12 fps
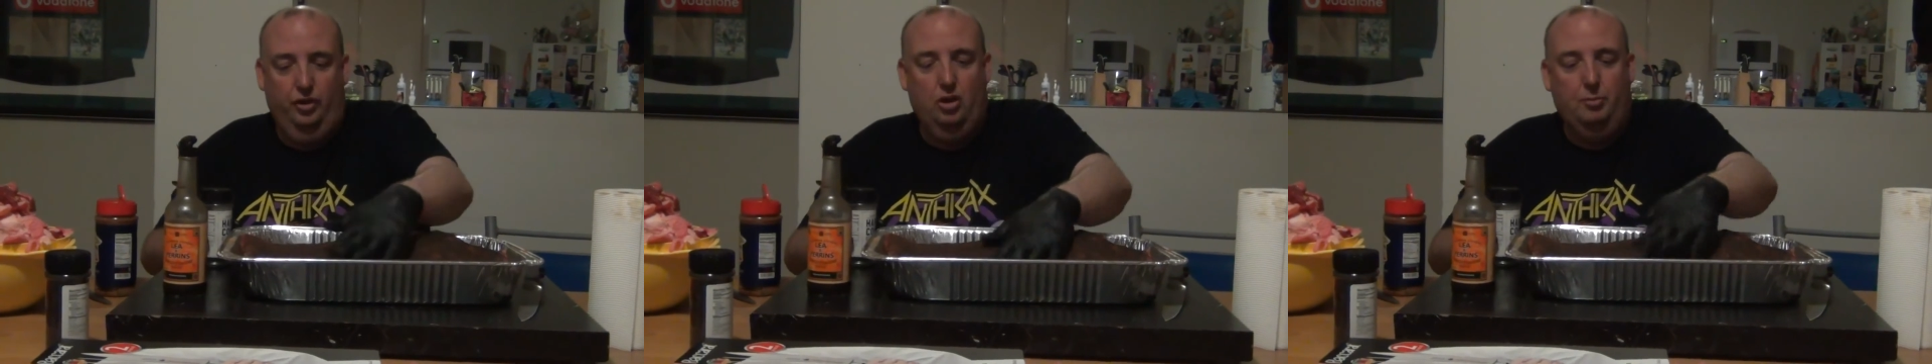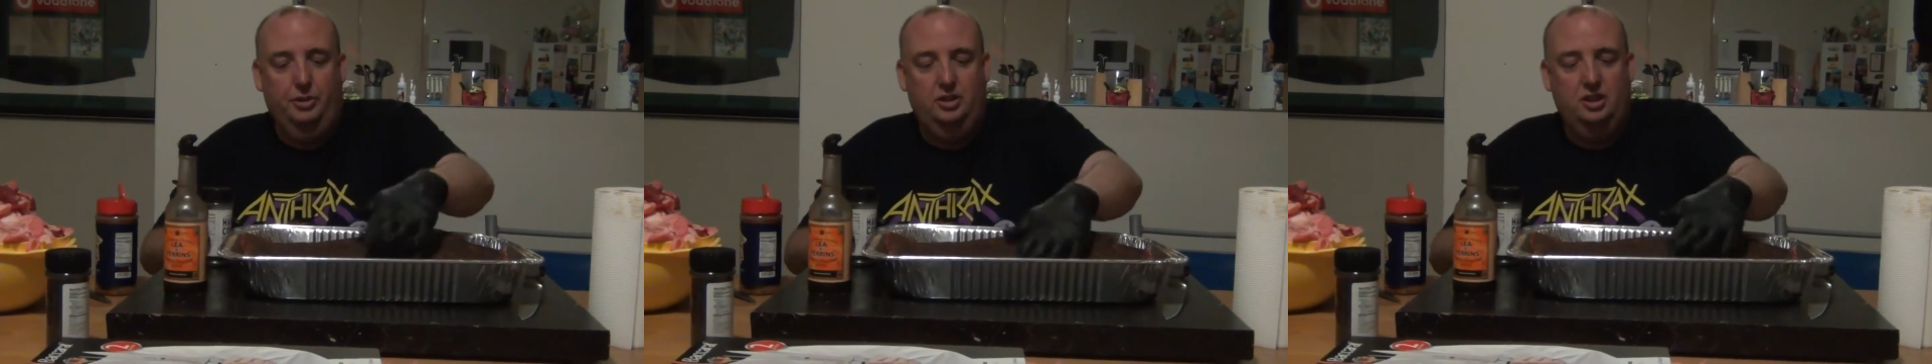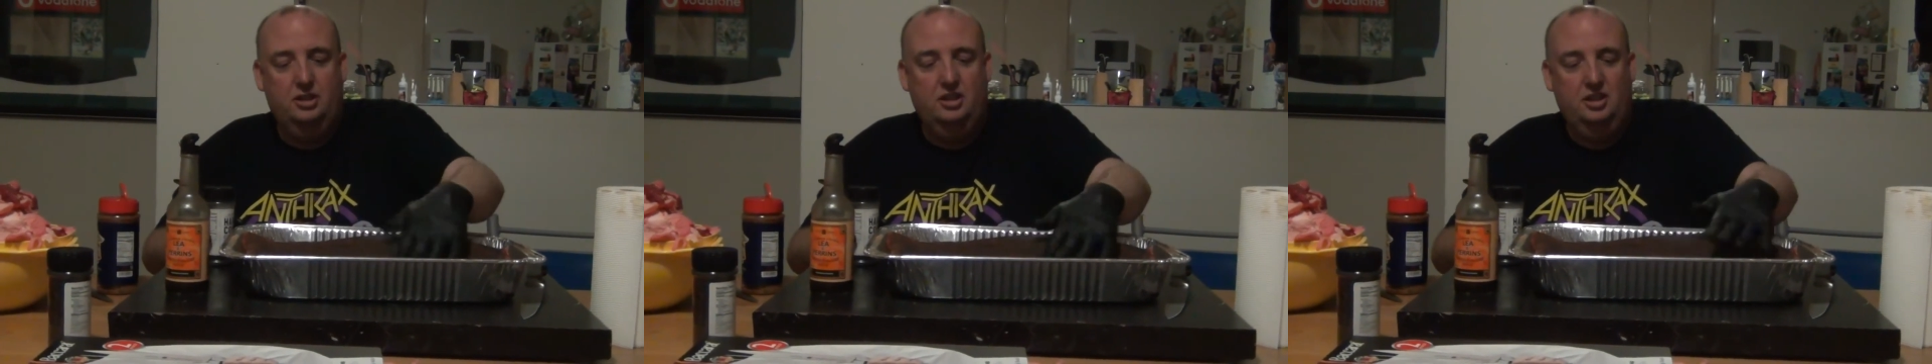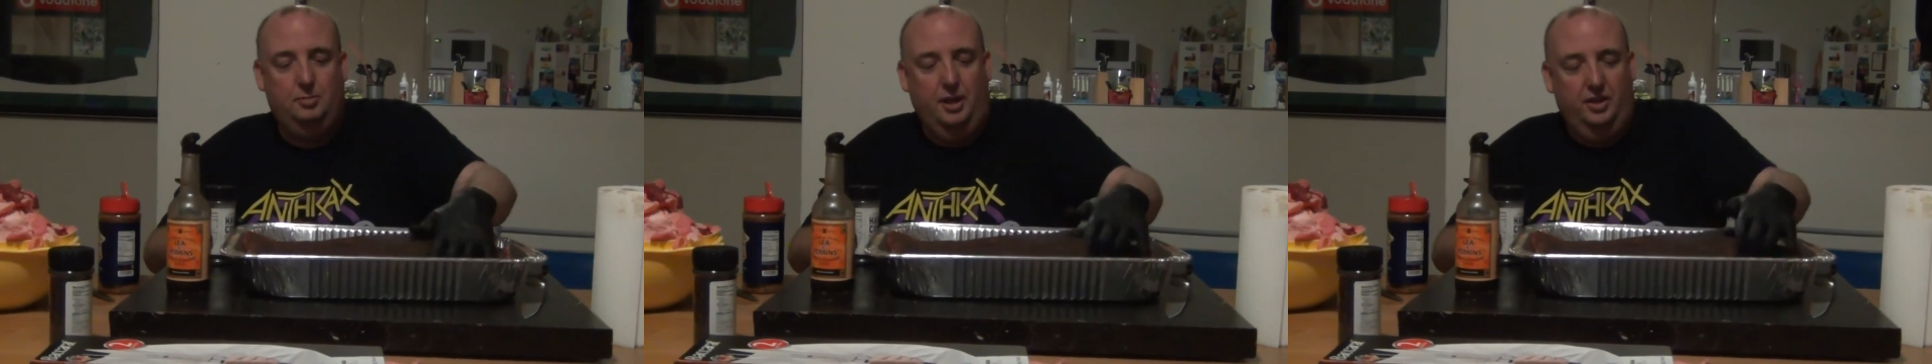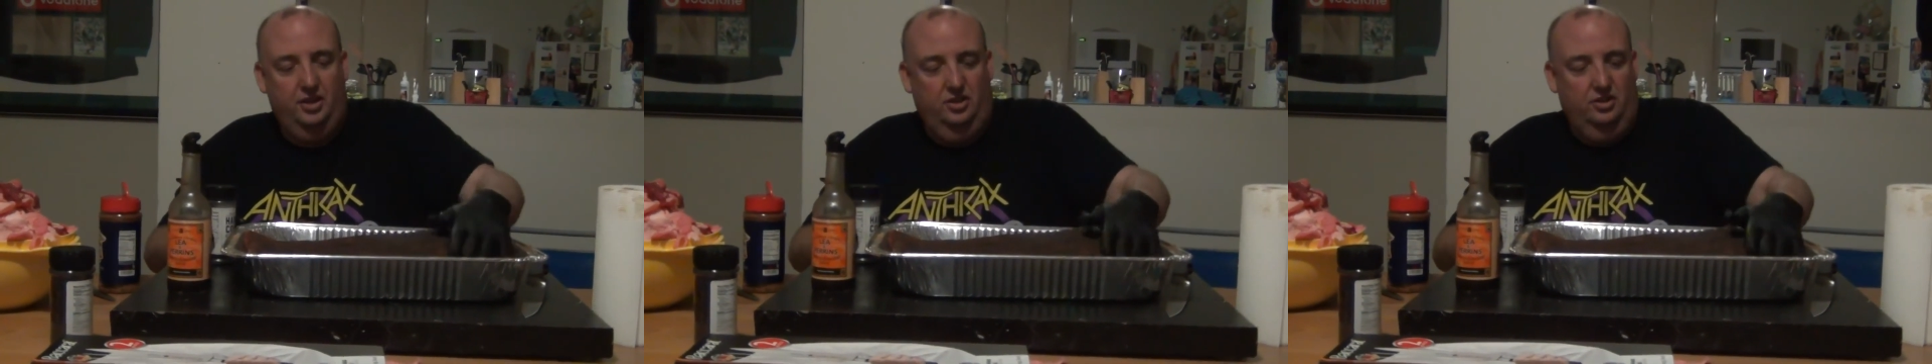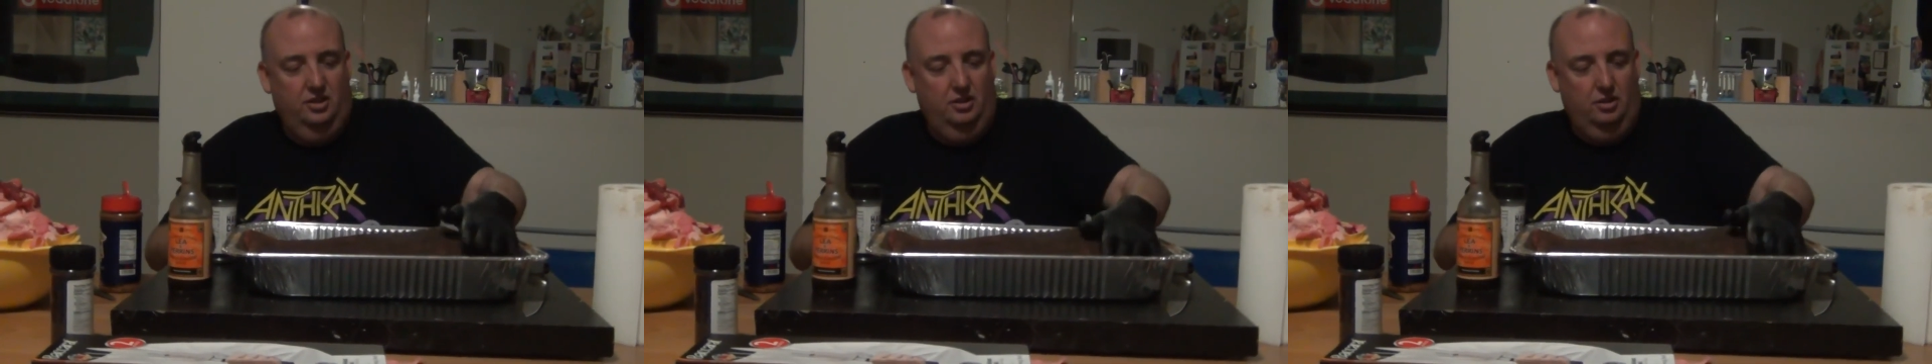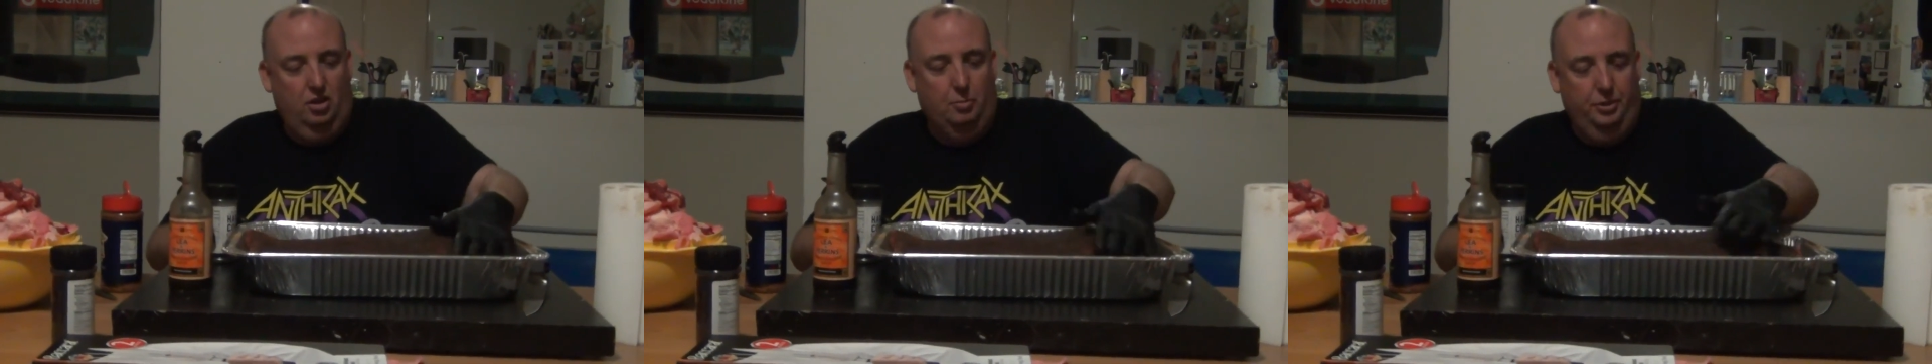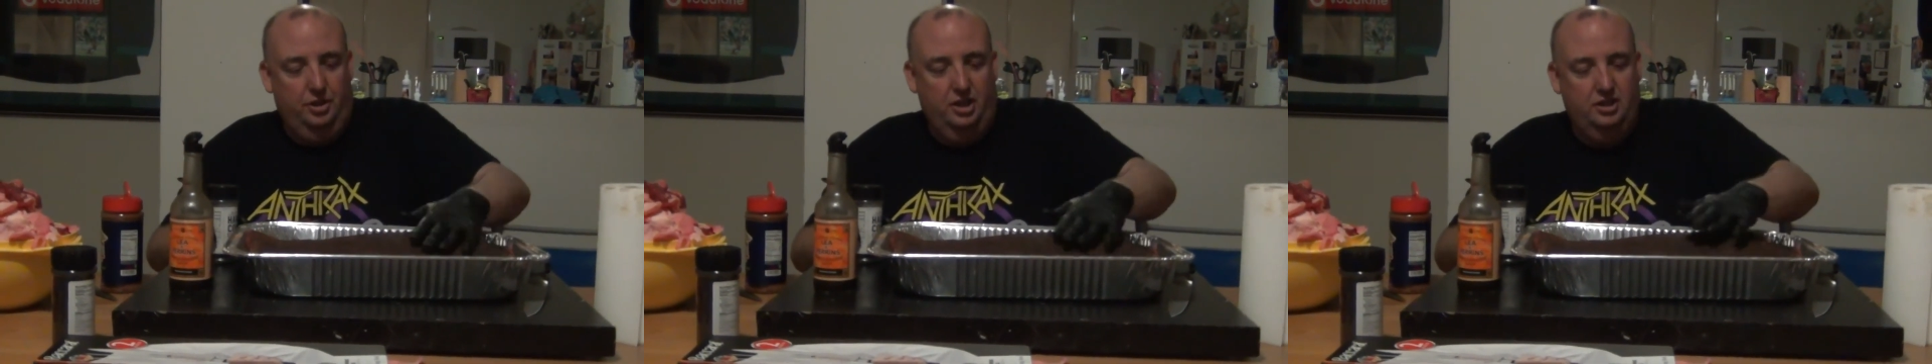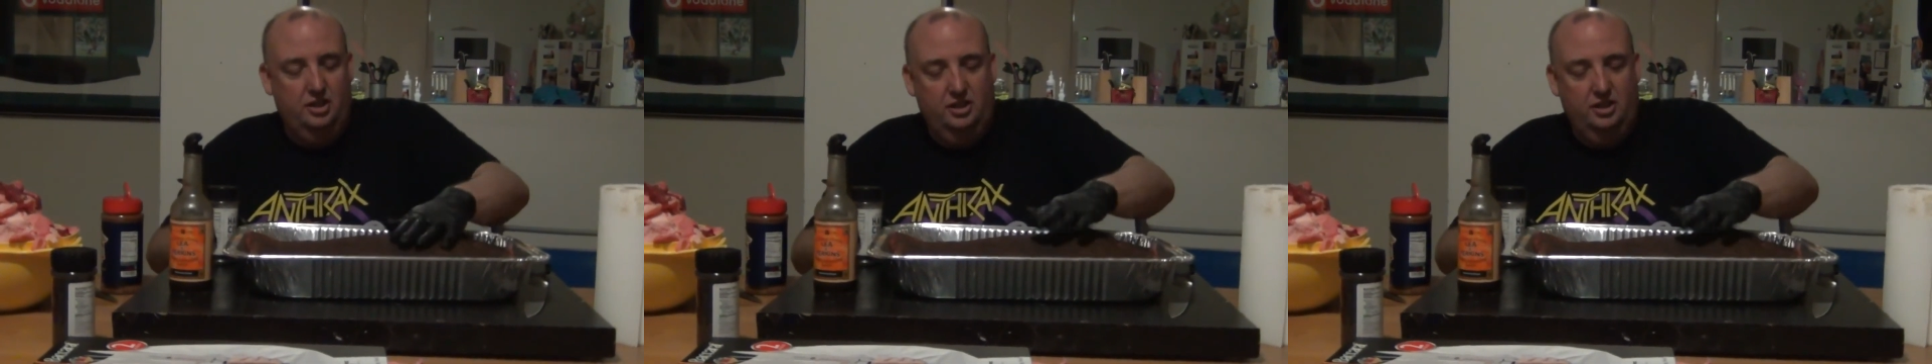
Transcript: competitions, but this isn't competition.